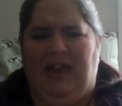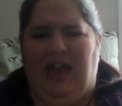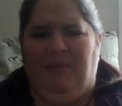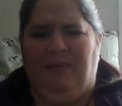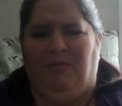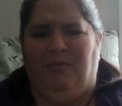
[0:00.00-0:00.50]

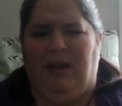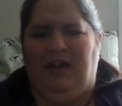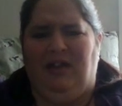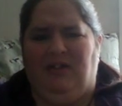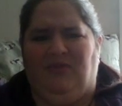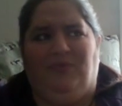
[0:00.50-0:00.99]
April,
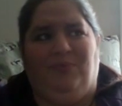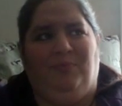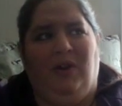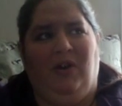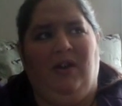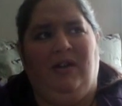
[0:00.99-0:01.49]
May
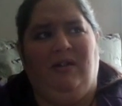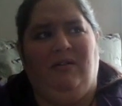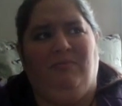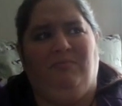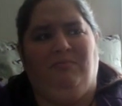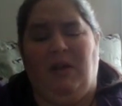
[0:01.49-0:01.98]
period.
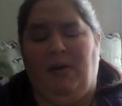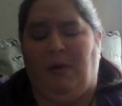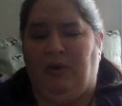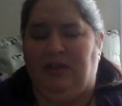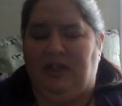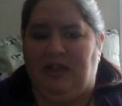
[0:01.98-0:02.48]
Maybe, I
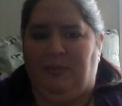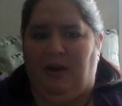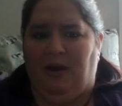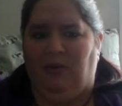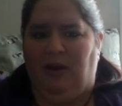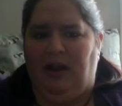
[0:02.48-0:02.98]
want to say it's
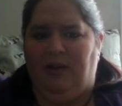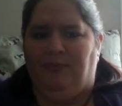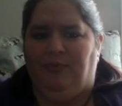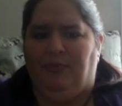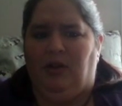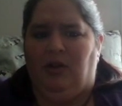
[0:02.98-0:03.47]
about right.
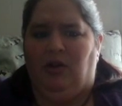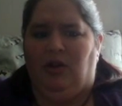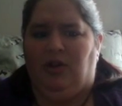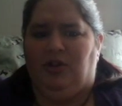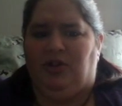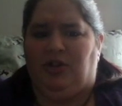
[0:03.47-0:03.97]

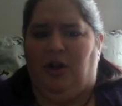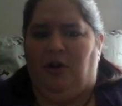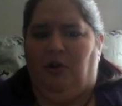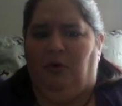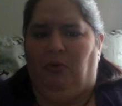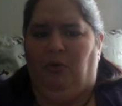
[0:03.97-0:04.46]

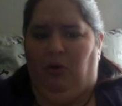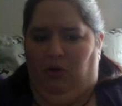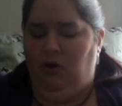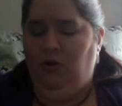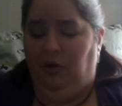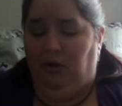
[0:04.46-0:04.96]
So,
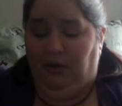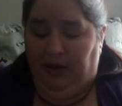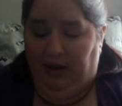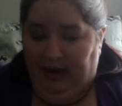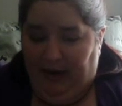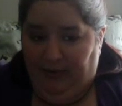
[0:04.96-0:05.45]

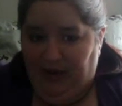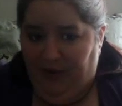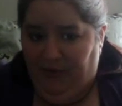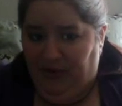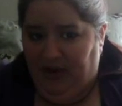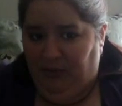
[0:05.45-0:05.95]
and I've
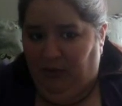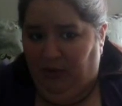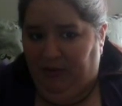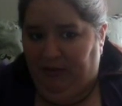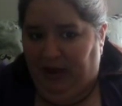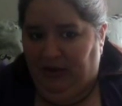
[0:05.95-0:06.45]
never done
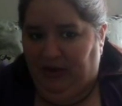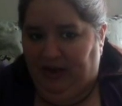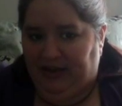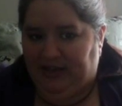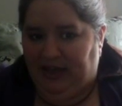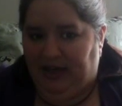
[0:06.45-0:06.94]
one about,
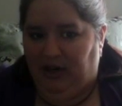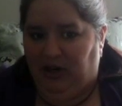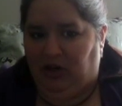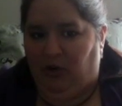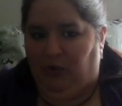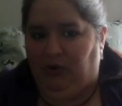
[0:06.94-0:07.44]
like, sitting here
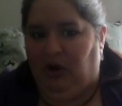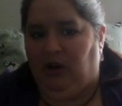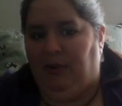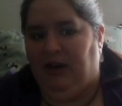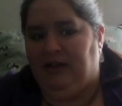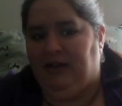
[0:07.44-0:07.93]
going on
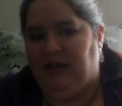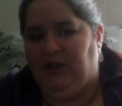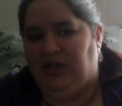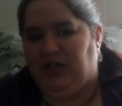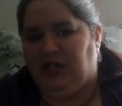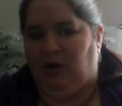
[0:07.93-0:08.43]
about a
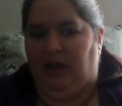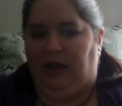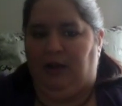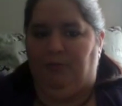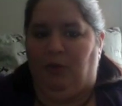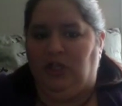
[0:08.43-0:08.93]
TV show,
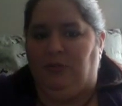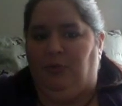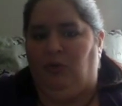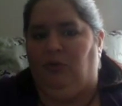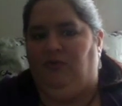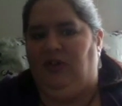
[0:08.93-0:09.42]
like,
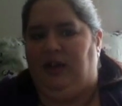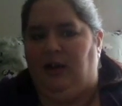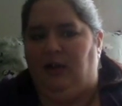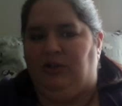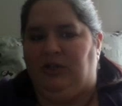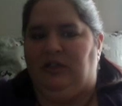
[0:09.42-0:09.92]
multiple
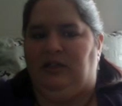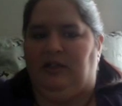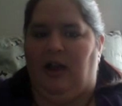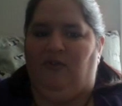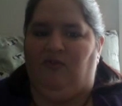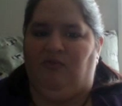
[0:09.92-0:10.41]
videos and
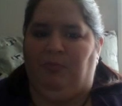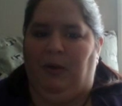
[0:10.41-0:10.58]
stuff.